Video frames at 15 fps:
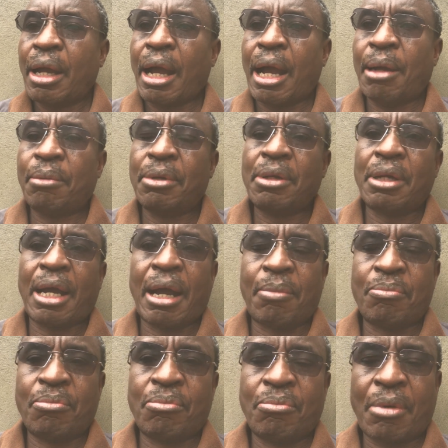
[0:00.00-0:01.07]

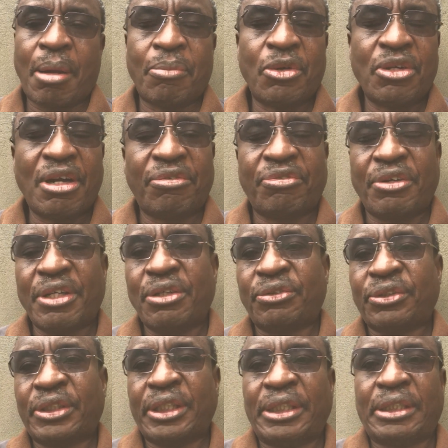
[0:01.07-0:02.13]
I'm not afraid to
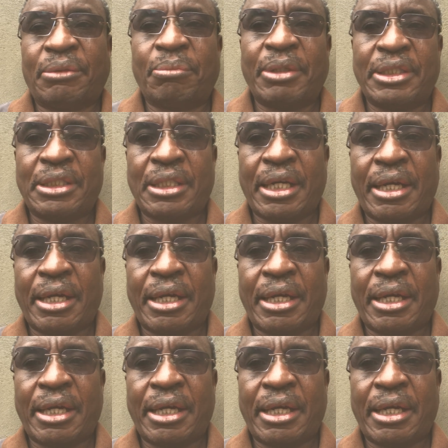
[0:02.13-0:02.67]
say it, but